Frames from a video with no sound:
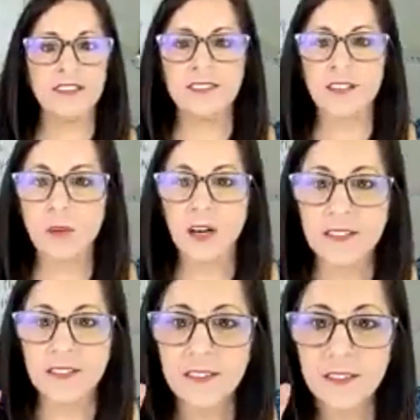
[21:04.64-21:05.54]
Come
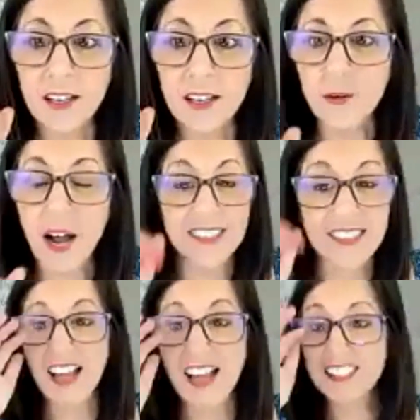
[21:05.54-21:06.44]
on. Hey, well, I
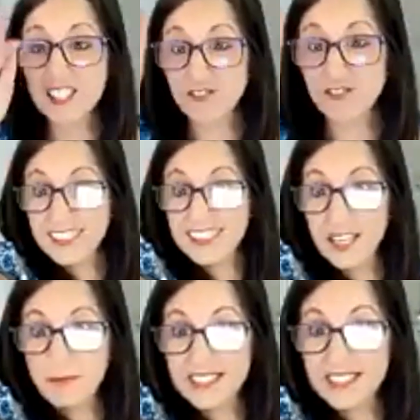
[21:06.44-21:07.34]
see I see Vegas
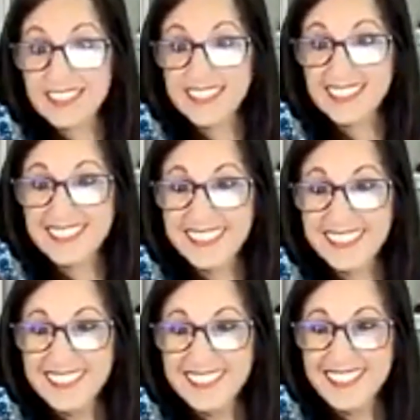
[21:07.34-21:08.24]
embassies.
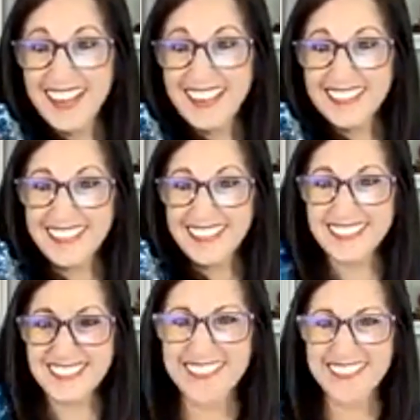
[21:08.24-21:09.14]

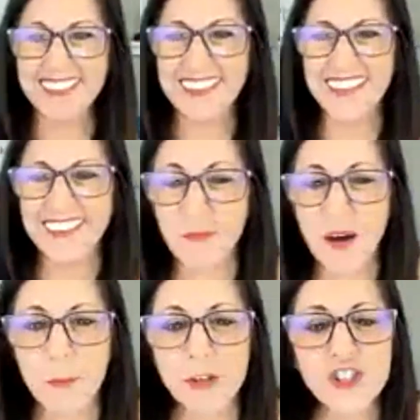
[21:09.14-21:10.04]
Eileen. Come
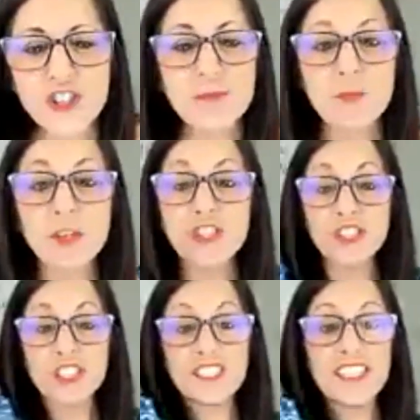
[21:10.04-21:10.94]
on. Put your put
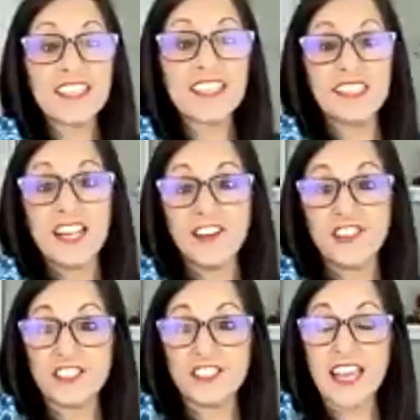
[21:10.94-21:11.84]
your city in there and
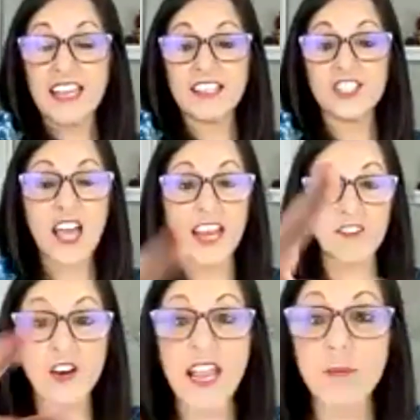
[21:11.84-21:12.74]
your state in the chat if
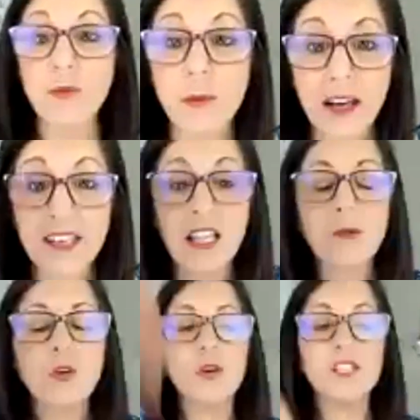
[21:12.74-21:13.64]
you're able. Come on. Uh,
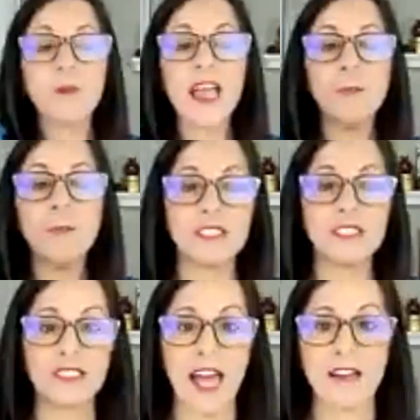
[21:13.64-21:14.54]
where's my
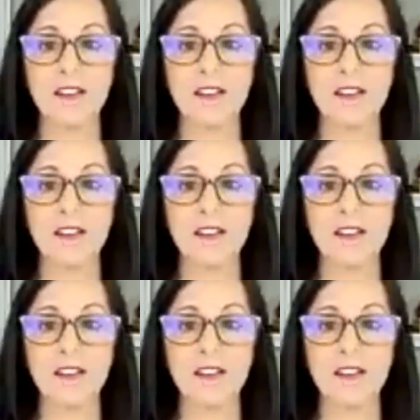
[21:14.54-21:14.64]
embassies at?